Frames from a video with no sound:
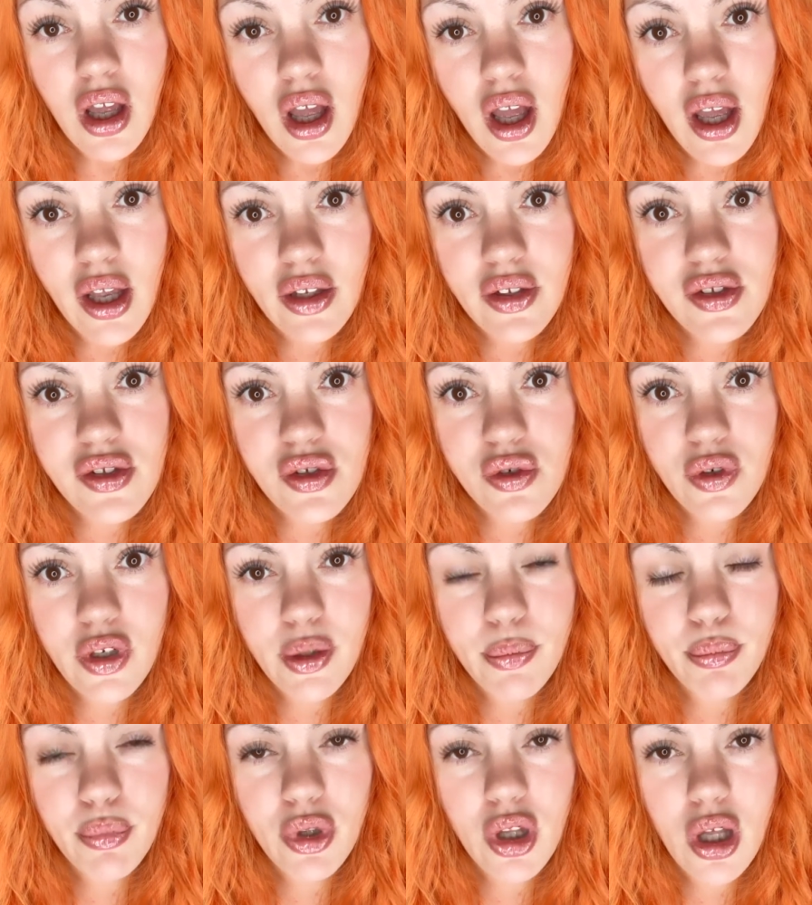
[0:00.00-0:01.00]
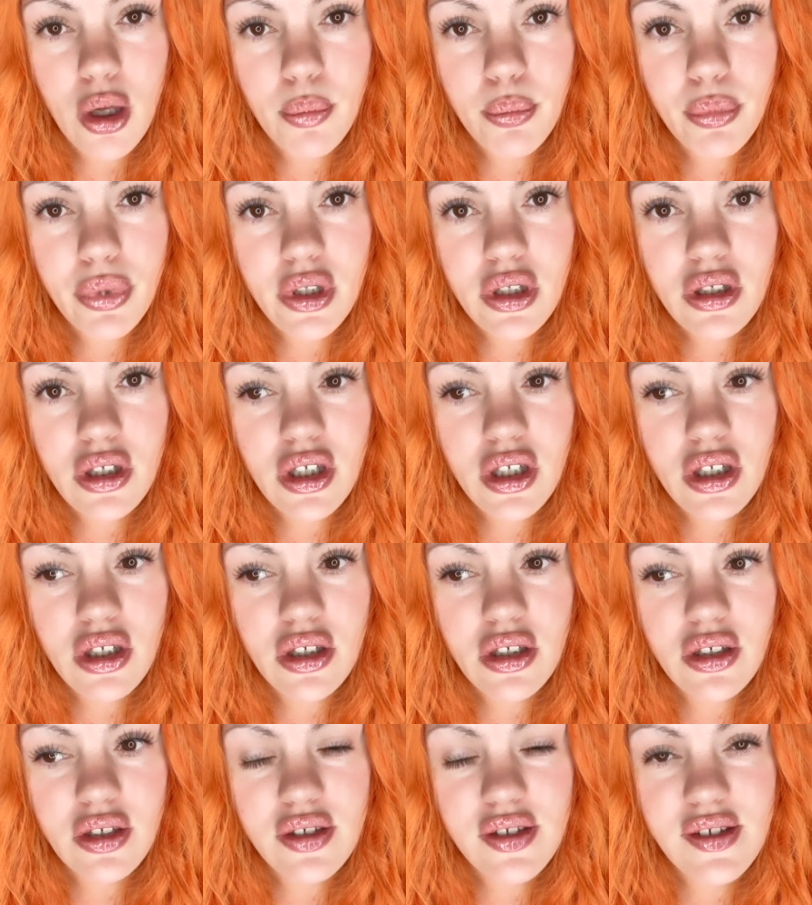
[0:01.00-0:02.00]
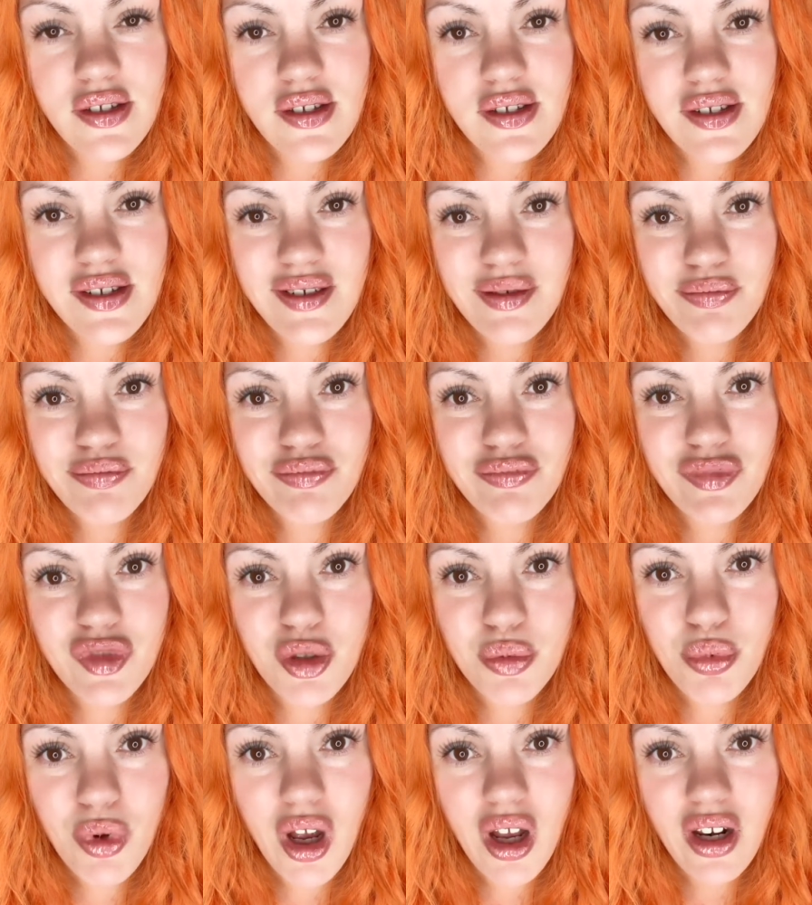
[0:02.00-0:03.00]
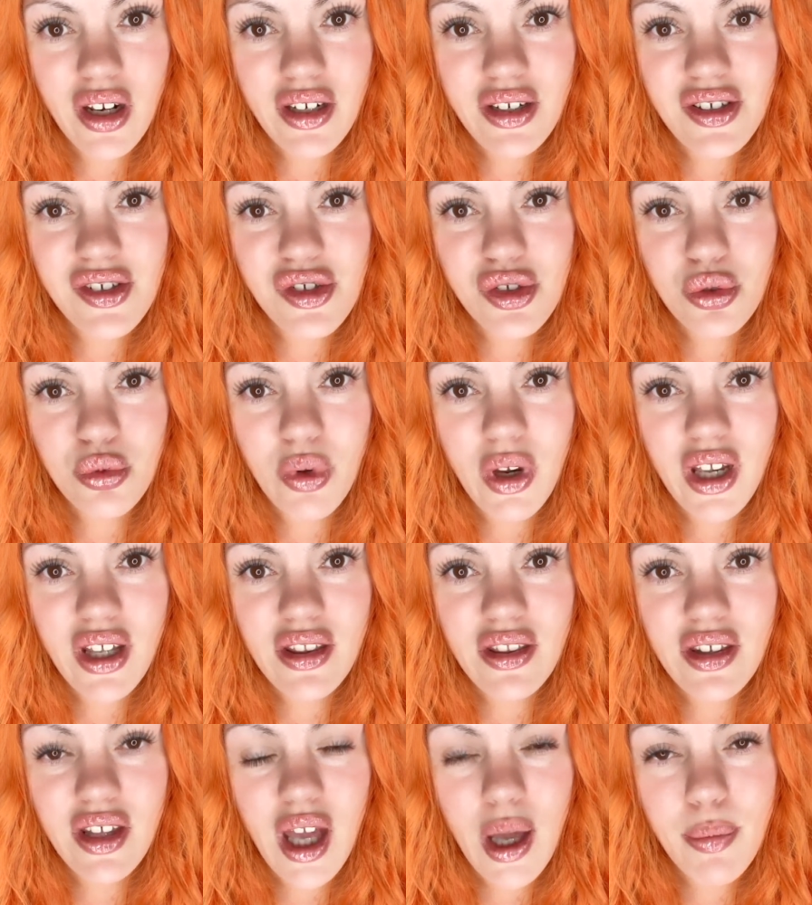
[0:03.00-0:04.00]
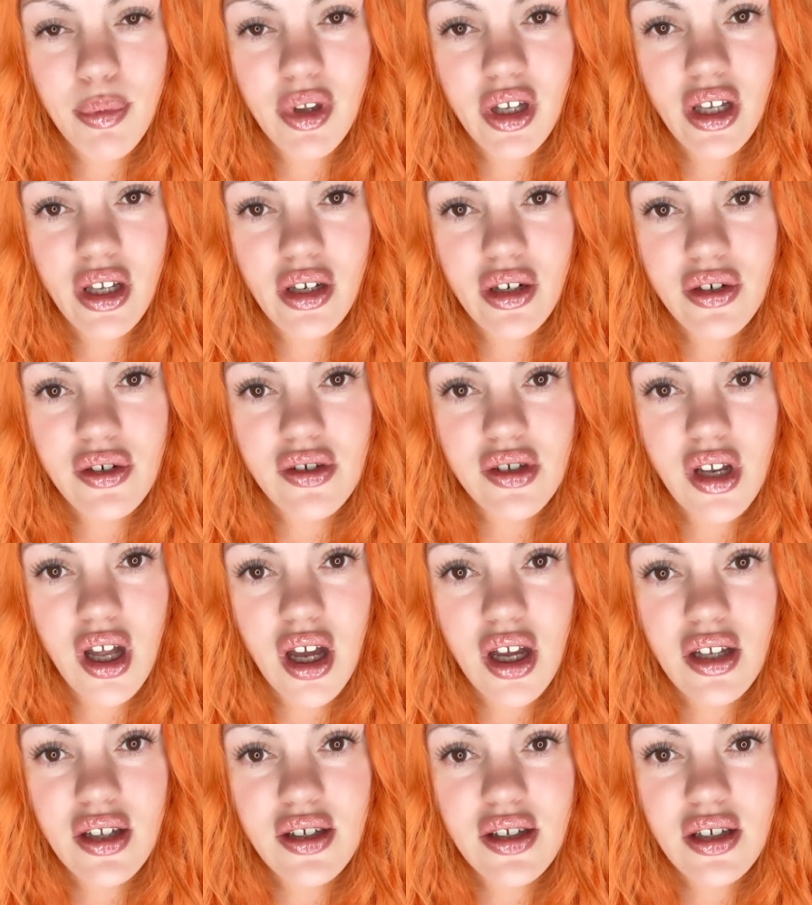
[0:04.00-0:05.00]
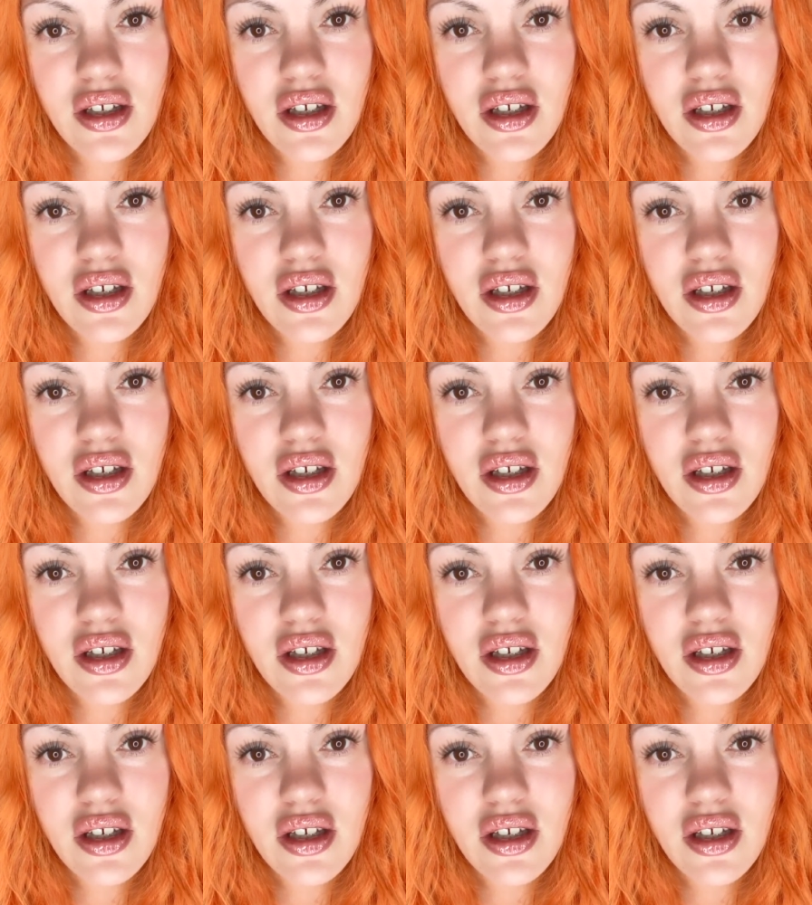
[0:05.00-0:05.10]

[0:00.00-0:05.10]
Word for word: Extreme Plump because the product is great, the applicator is not.